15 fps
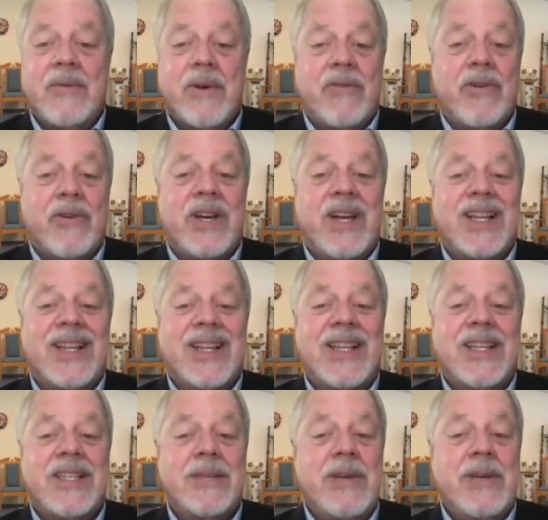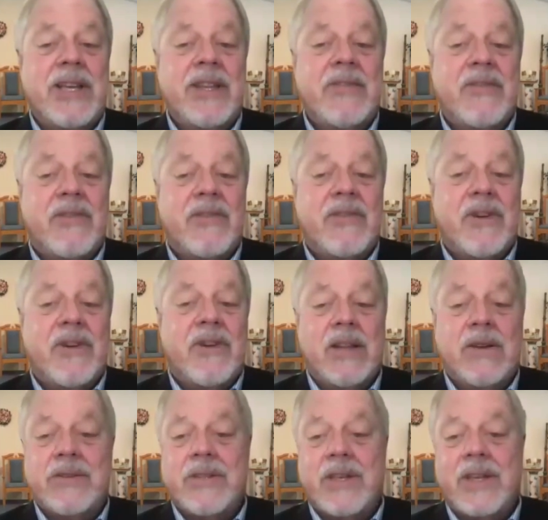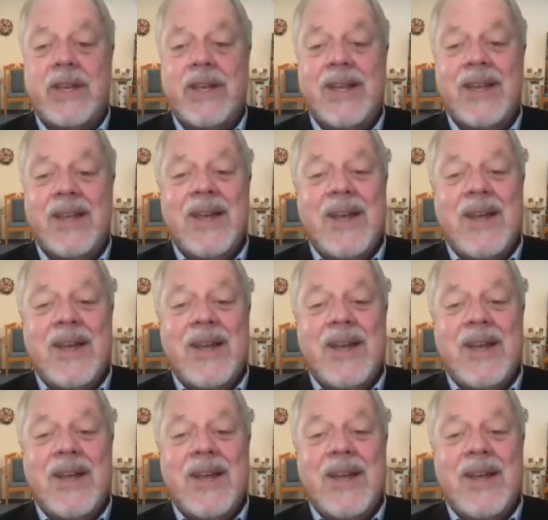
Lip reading: Reverend Elizabeth Fracalossi.